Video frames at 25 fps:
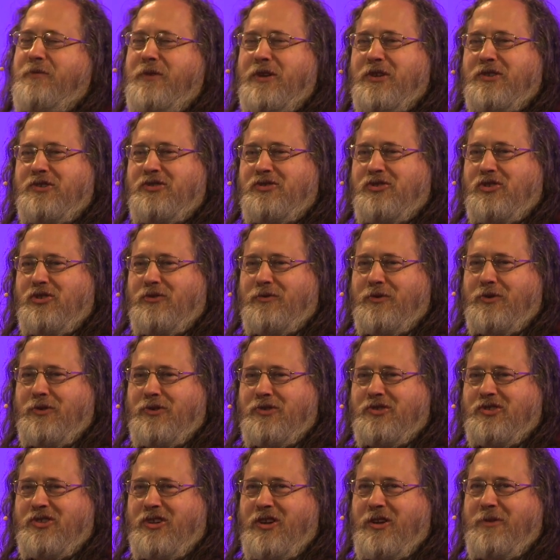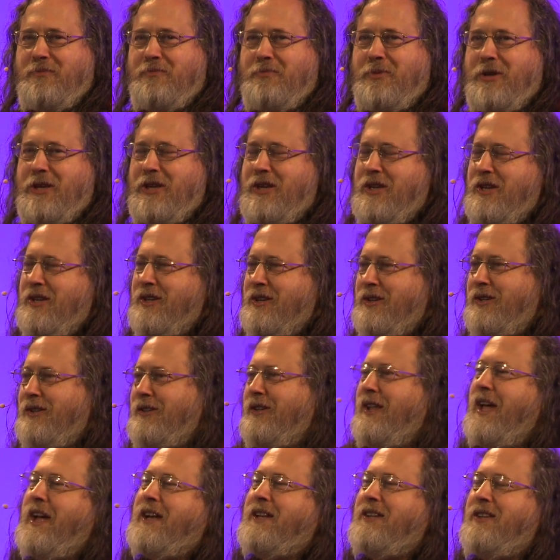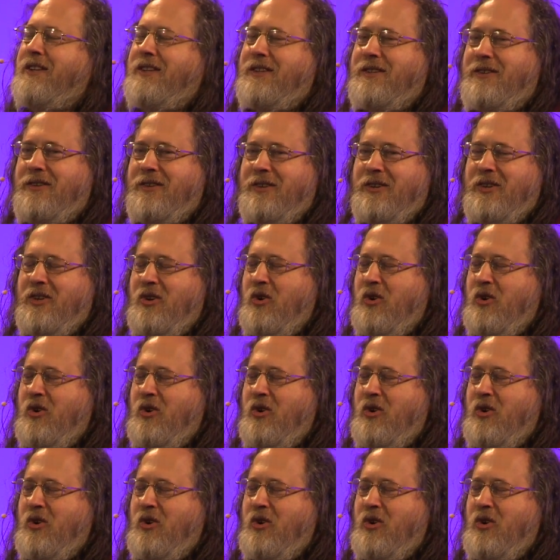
their servers can be collected